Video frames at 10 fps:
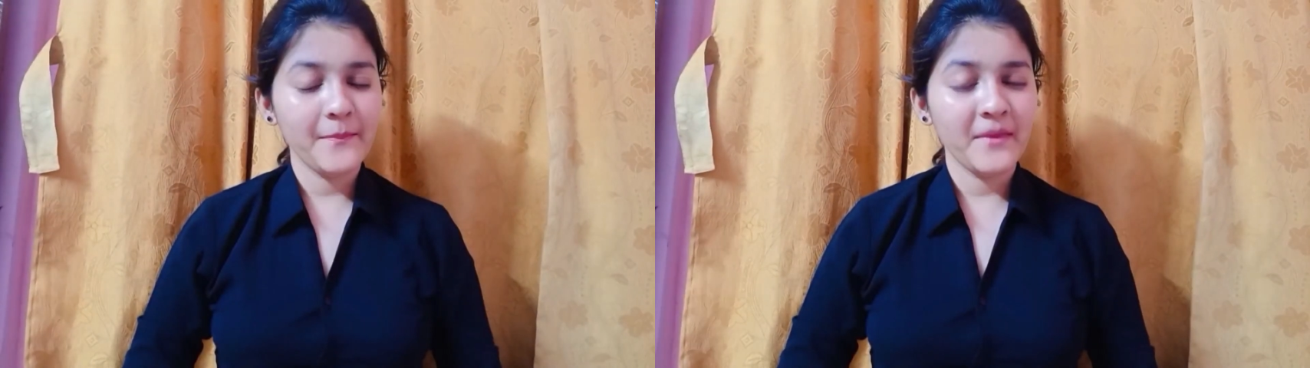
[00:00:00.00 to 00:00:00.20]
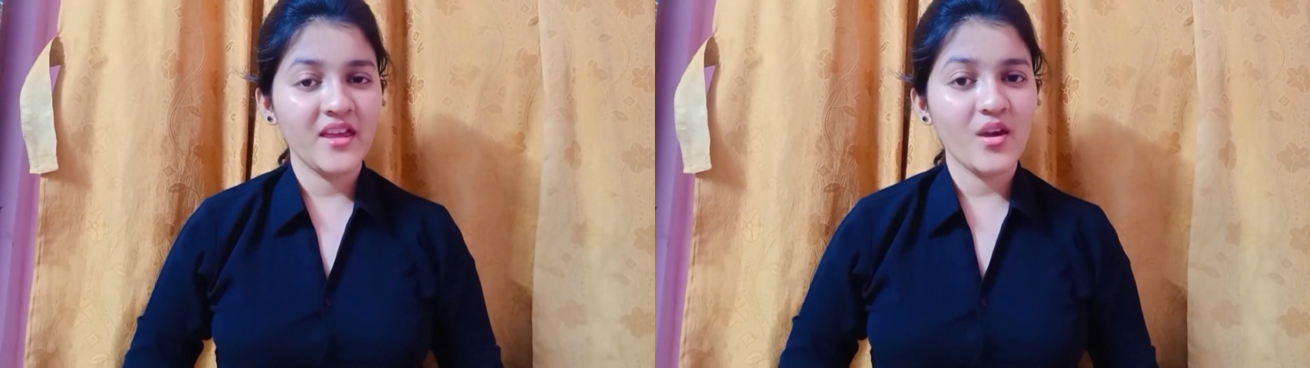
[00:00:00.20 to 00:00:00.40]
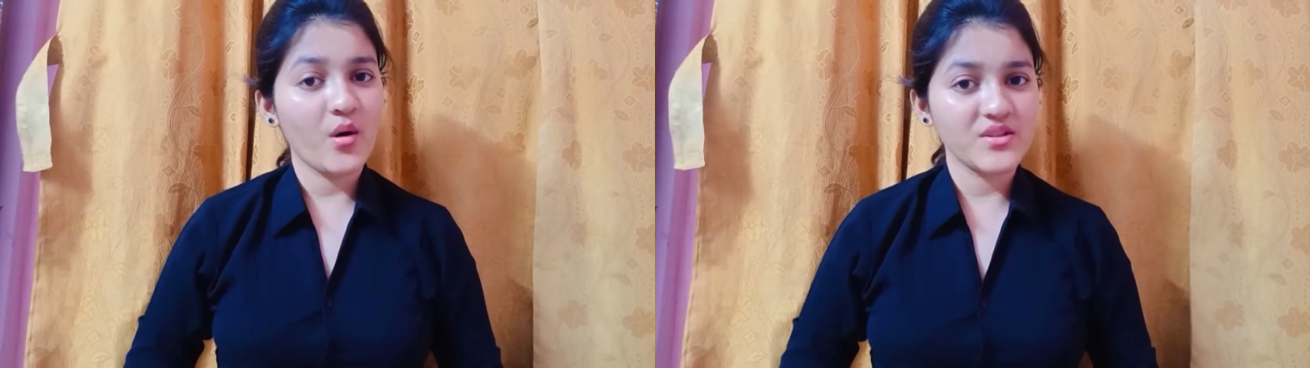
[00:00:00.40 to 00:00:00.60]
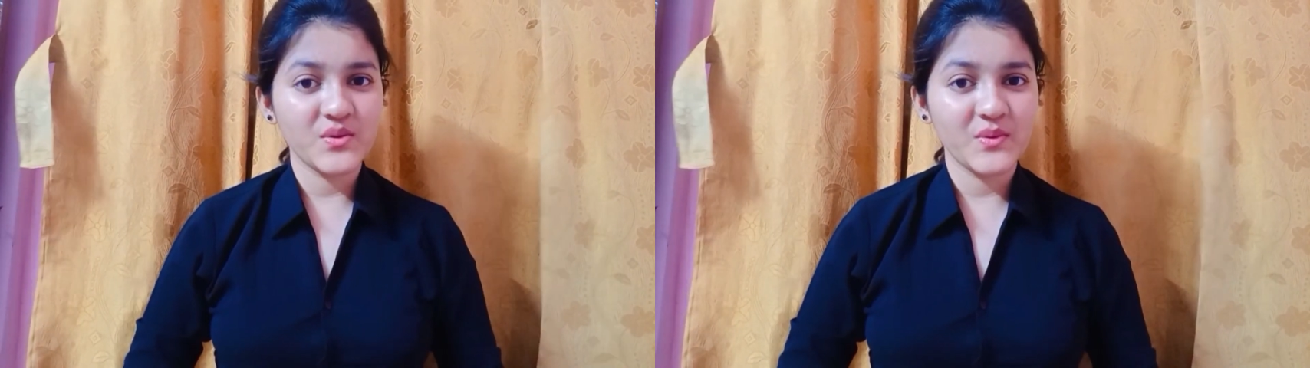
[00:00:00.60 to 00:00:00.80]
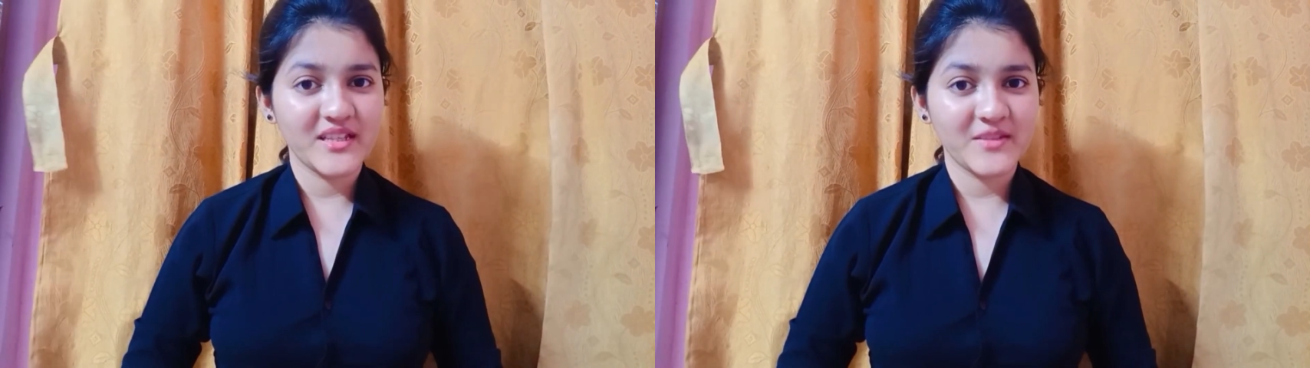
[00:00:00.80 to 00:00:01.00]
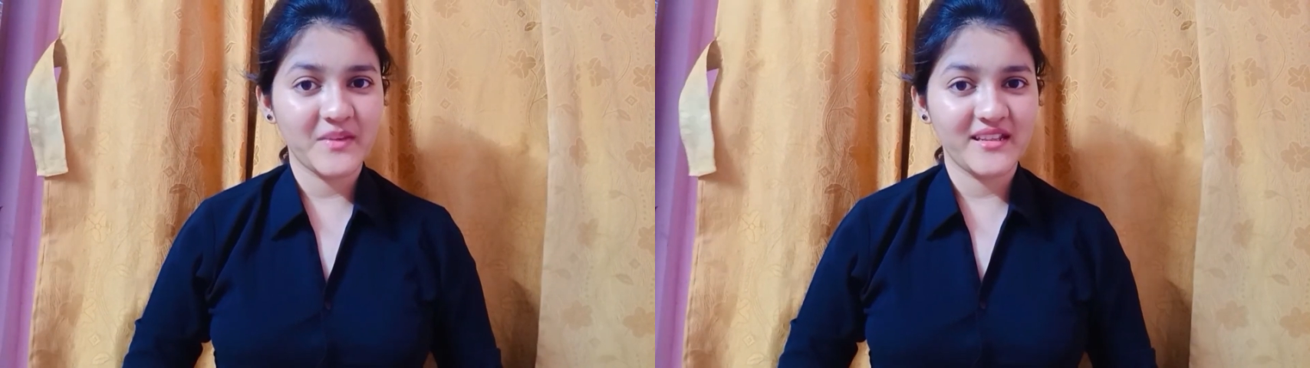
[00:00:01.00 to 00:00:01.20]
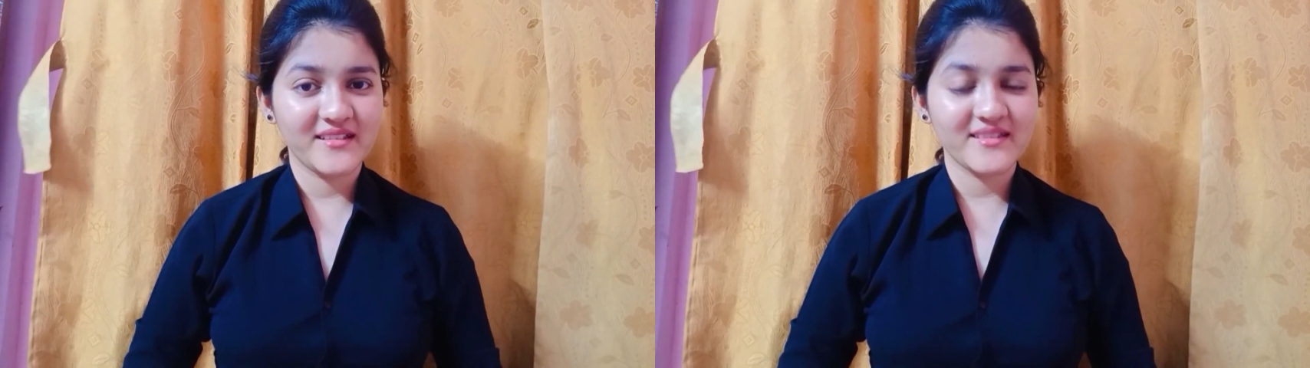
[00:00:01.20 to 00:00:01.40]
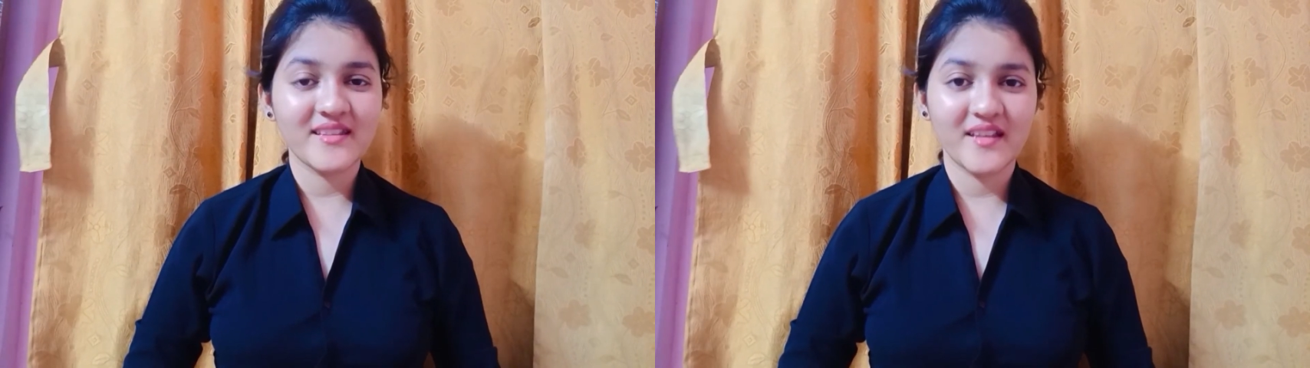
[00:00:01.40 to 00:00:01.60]
may also
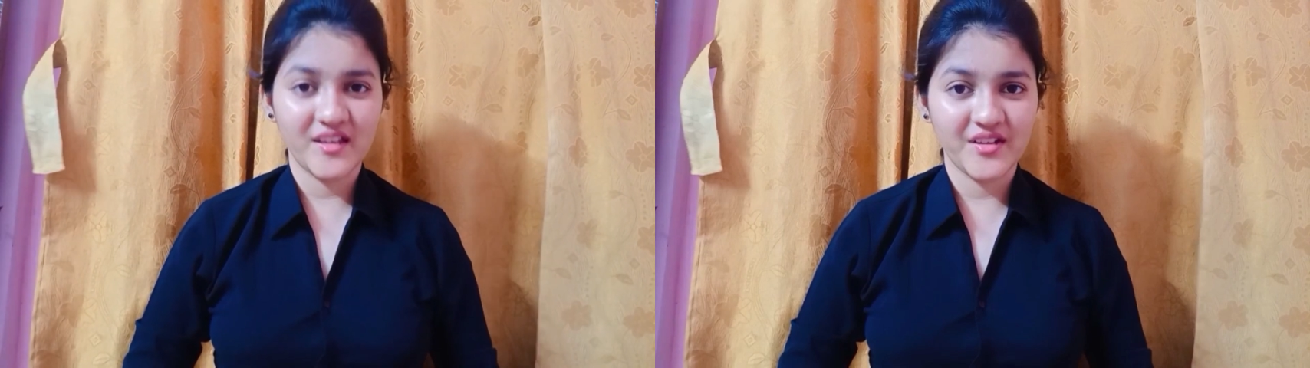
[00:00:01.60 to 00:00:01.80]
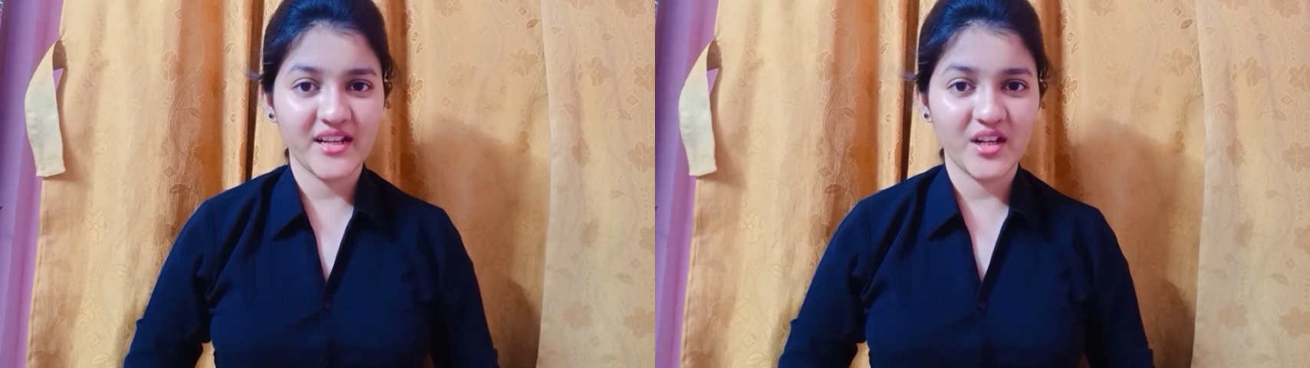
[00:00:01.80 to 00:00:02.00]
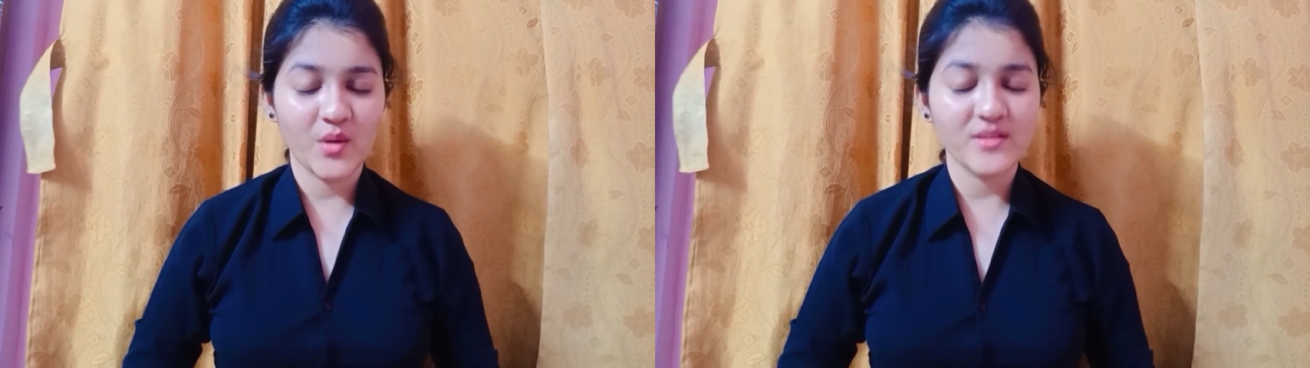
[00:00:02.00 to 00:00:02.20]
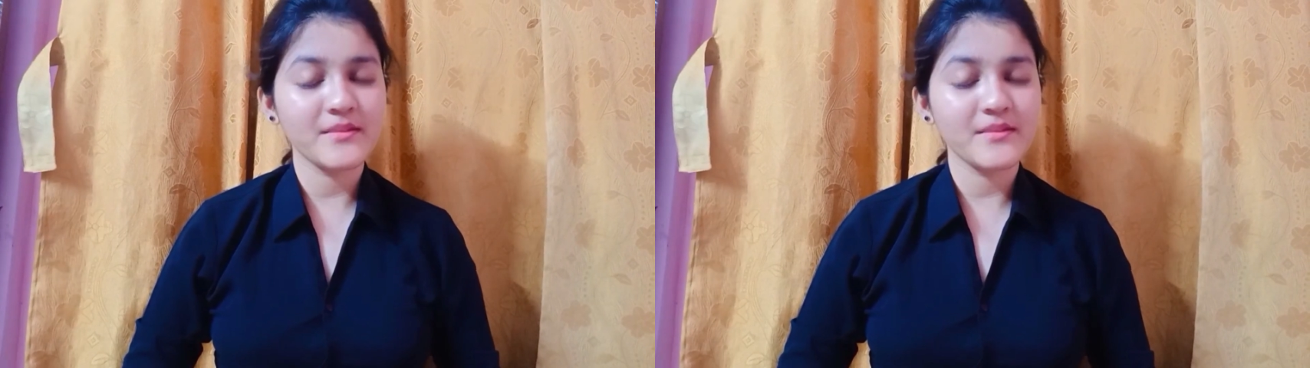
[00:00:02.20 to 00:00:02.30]
experience hearing loss,